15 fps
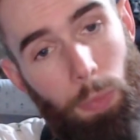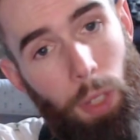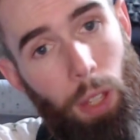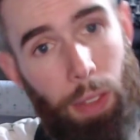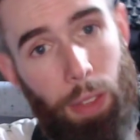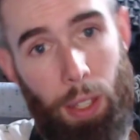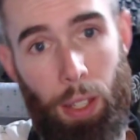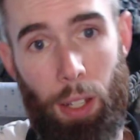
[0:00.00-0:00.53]

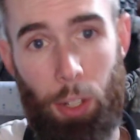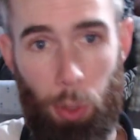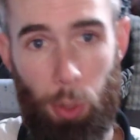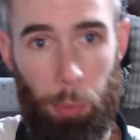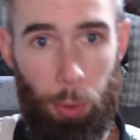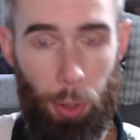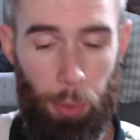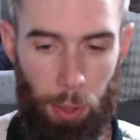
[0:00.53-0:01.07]
the
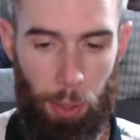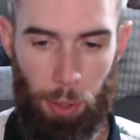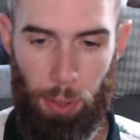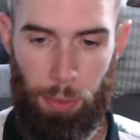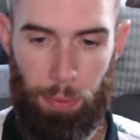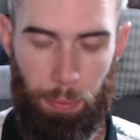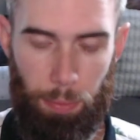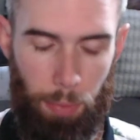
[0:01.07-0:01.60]
triple
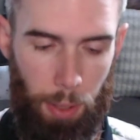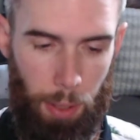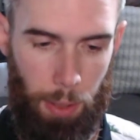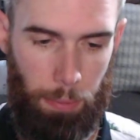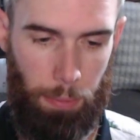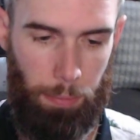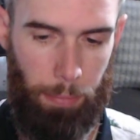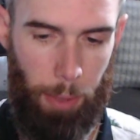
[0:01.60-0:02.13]
spilled
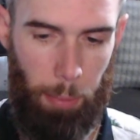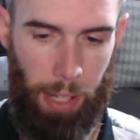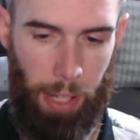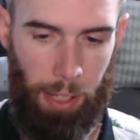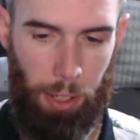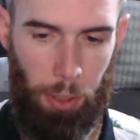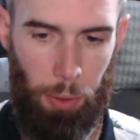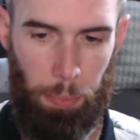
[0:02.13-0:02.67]
the
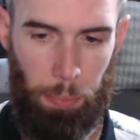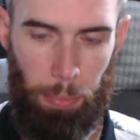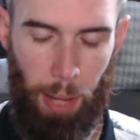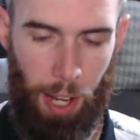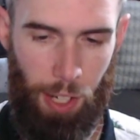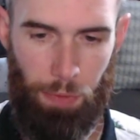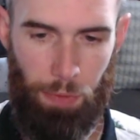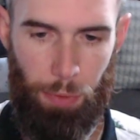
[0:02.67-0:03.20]
mango
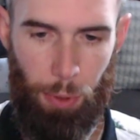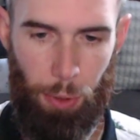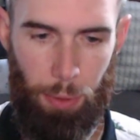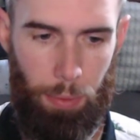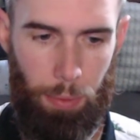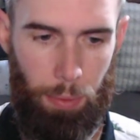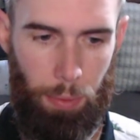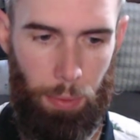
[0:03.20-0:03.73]
passion fruit
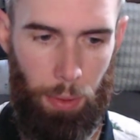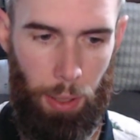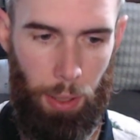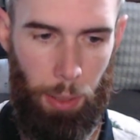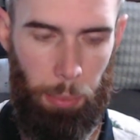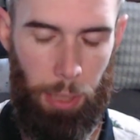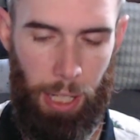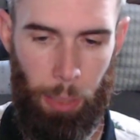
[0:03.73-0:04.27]

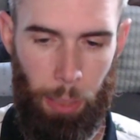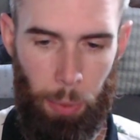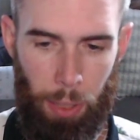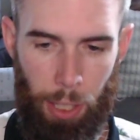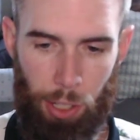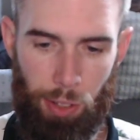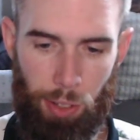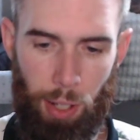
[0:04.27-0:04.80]
banana one I
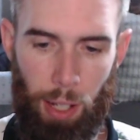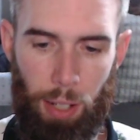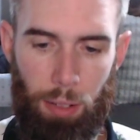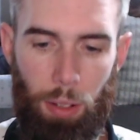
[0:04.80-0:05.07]
just had.